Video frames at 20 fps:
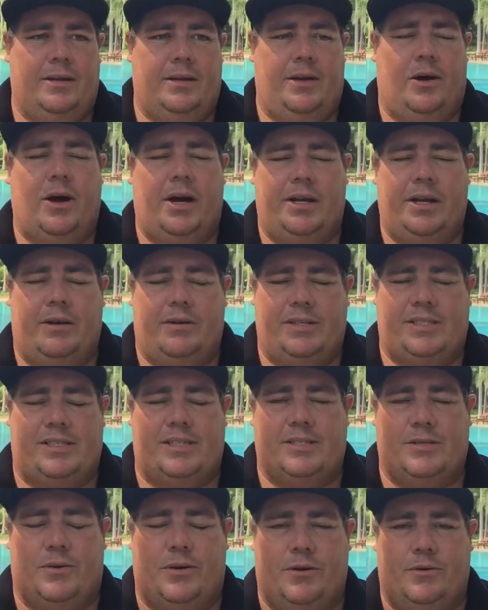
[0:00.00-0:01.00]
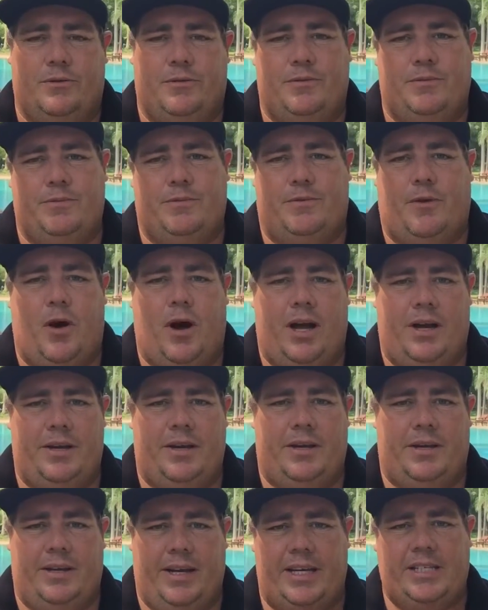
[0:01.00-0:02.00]
the idea is to sort of
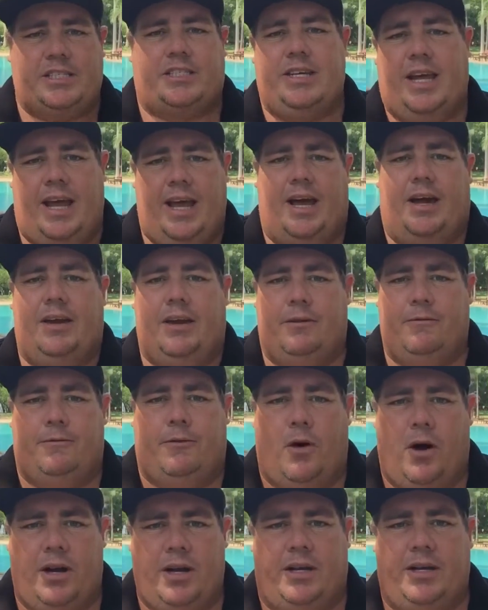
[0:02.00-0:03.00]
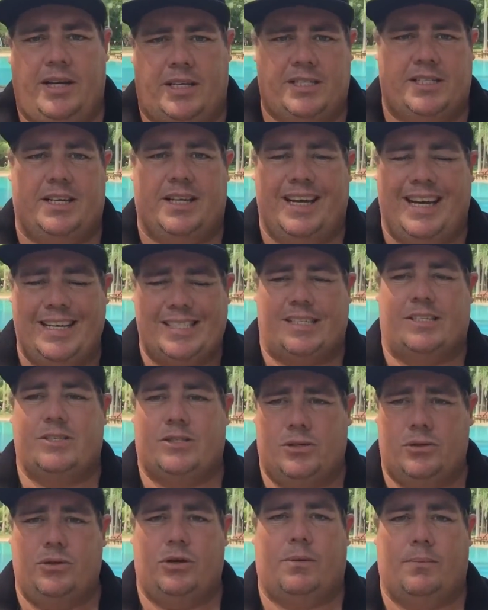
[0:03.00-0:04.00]
find niche down and find a niche that
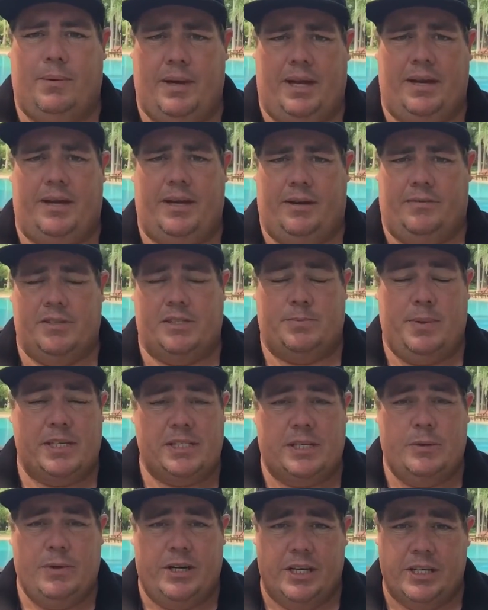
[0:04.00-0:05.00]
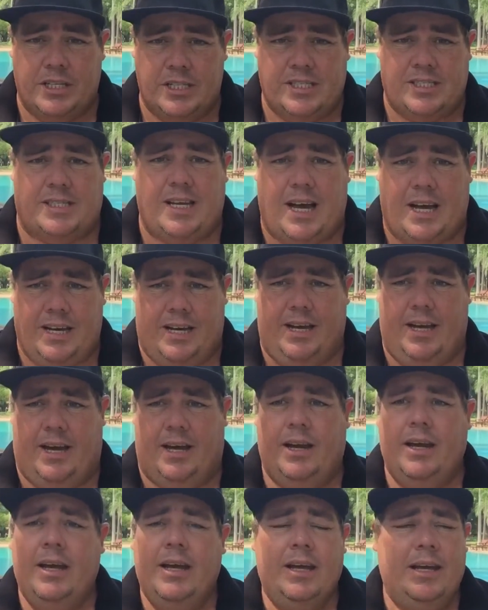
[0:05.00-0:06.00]
isn't too competitive, especially when you're just starting
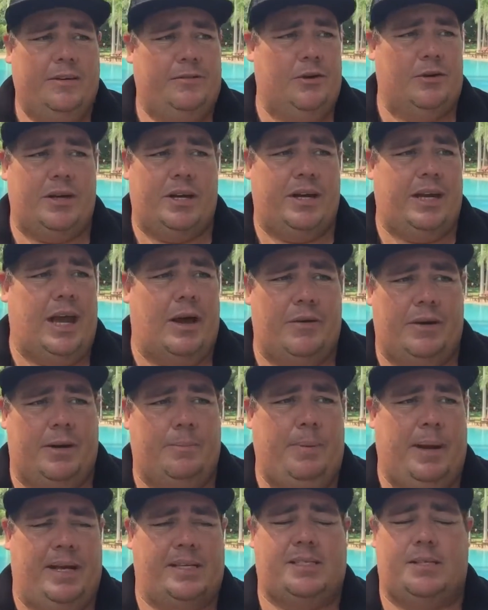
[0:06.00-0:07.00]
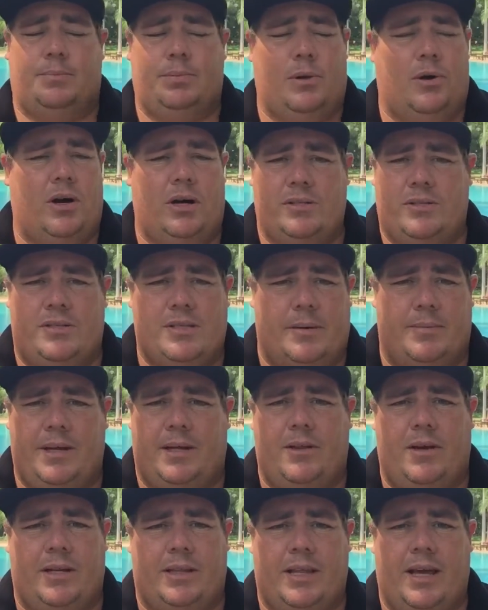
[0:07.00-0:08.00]
out. If you're going to go into pet supplies or
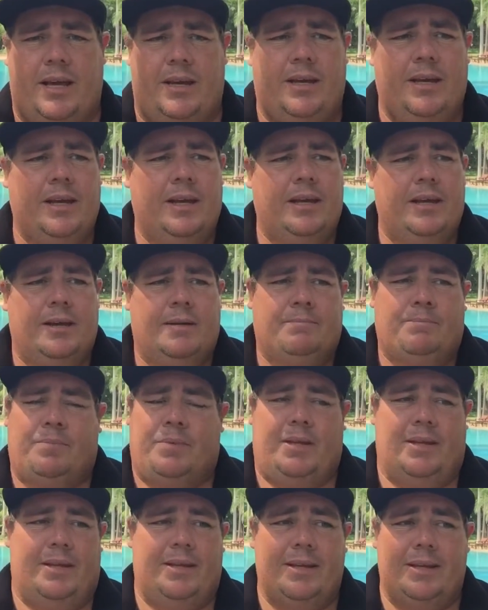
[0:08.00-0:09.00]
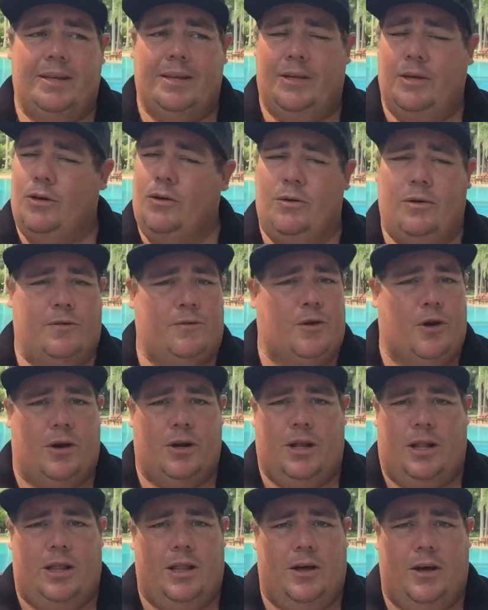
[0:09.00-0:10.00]
something like that, you have
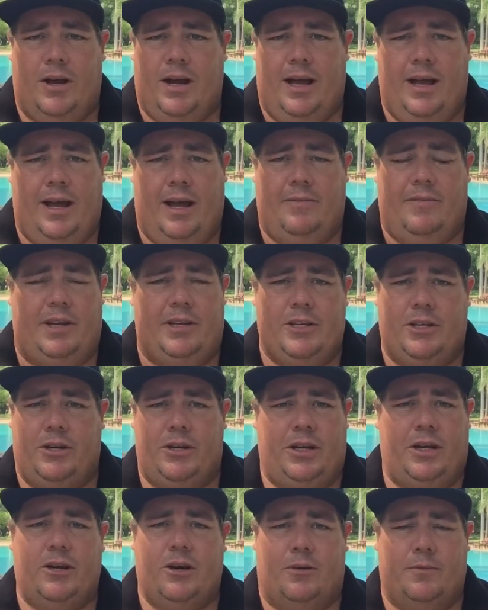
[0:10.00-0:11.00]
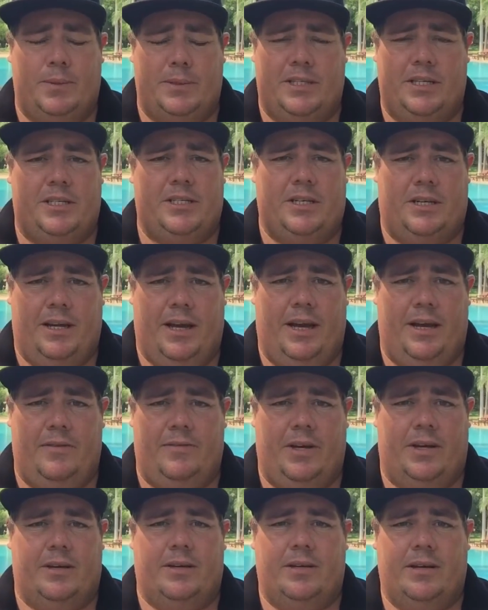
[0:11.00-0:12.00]
got a lot of heavy duty competition ahead
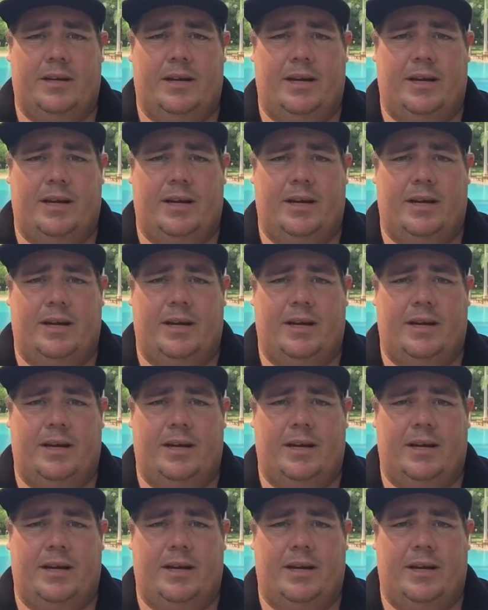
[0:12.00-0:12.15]
of you.